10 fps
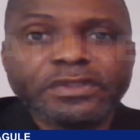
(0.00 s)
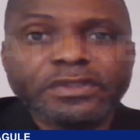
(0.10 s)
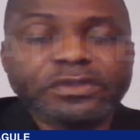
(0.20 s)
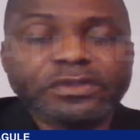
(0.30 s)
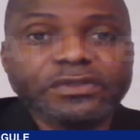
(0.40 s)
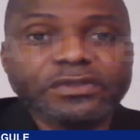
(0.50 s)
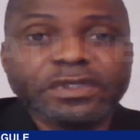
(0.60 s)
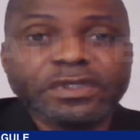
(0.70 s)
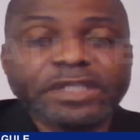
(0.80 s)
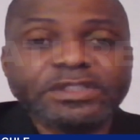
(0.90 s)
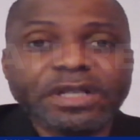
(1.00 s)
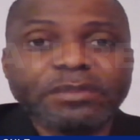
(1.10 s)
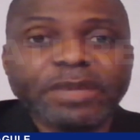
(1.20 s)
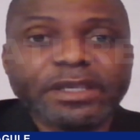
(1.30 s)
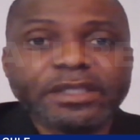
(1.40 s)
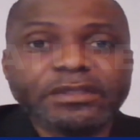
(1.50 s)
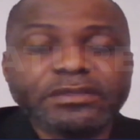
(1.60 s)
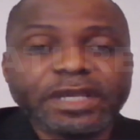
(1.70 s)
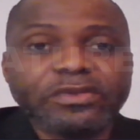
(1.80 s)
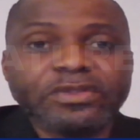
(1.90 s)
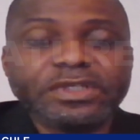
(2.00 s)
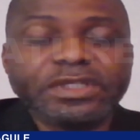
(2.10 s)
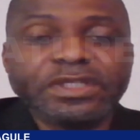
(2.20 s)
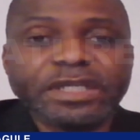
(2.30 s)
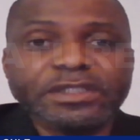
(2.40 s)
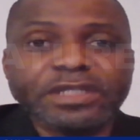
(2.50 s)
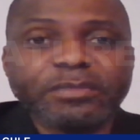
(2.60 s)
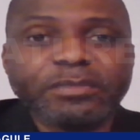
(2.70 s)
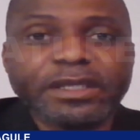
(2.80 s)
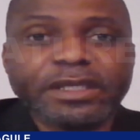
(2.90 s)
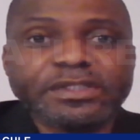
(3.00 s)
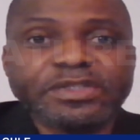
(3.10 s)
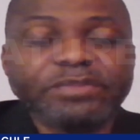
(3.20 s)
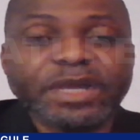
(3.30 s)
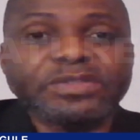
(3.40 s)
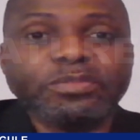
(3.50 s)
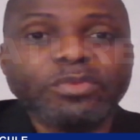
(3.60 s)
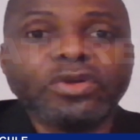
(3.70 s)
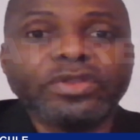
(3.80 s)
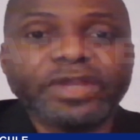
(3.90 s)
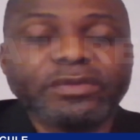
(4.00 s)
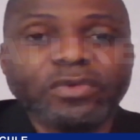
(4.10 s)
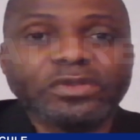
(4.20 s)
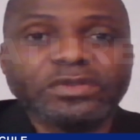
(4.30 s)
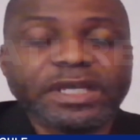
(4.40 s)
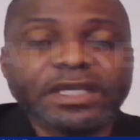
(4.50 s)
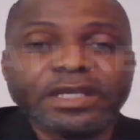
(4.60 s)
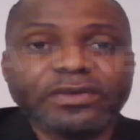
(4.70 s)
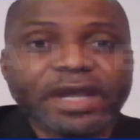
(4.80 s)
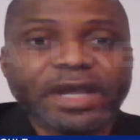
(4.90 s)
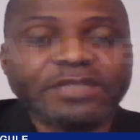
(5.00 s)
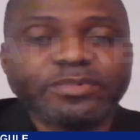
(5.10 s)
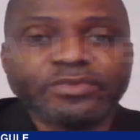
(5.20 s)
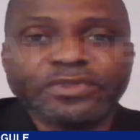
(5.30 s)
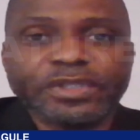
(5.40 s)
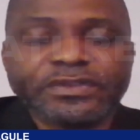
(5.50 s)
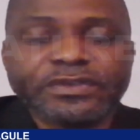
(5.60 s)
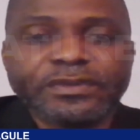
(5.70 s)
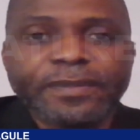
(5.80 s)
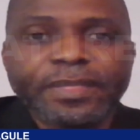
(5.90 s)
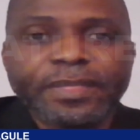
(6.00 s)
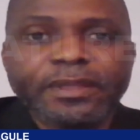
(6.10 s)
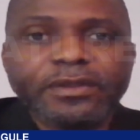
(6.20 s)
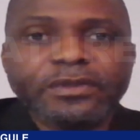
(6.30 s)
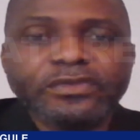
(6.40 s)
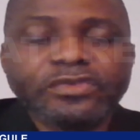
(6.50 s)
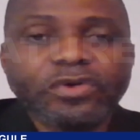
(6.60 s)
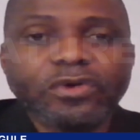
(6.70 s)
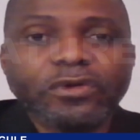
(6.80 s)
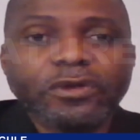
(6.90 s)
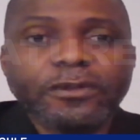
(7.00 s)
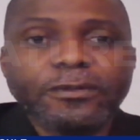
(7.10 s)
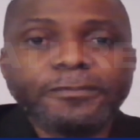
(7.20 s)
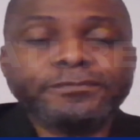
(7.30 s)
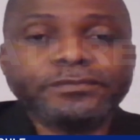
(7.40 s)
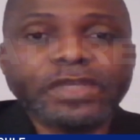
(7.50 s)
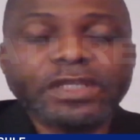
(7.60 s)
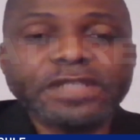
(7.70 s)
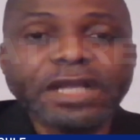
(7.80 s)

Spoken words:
Is the Nigerian market, I don't think the Nigerian market demands more than what that kind of output is. So the